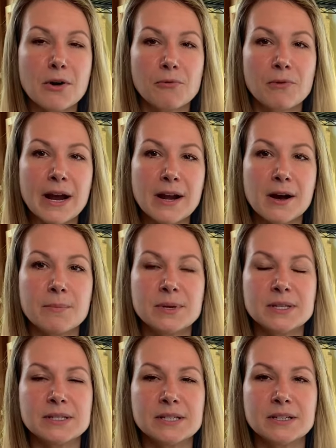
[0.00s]
right up
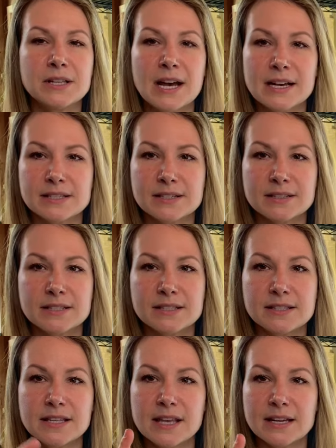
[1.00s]
until I start to
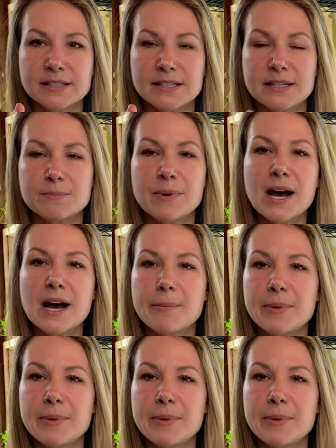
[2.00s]
see that seed pop.